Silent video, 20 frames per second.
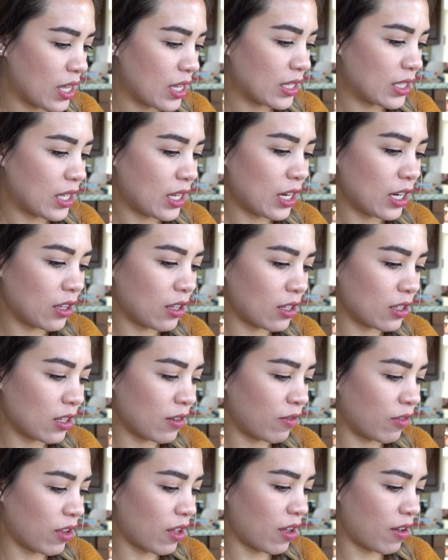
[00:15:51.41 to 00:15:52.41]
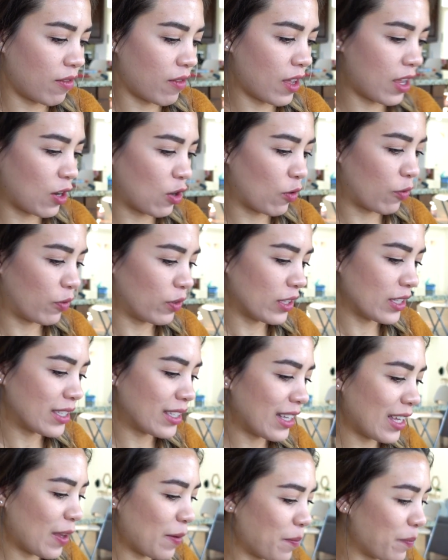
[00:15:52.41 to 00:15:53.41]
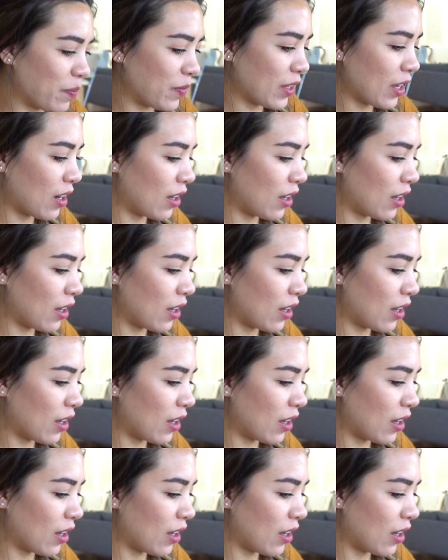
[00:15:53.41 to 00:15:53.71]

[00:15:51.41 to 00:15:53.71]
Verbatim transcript: Sending lots of love and hopefully sleep.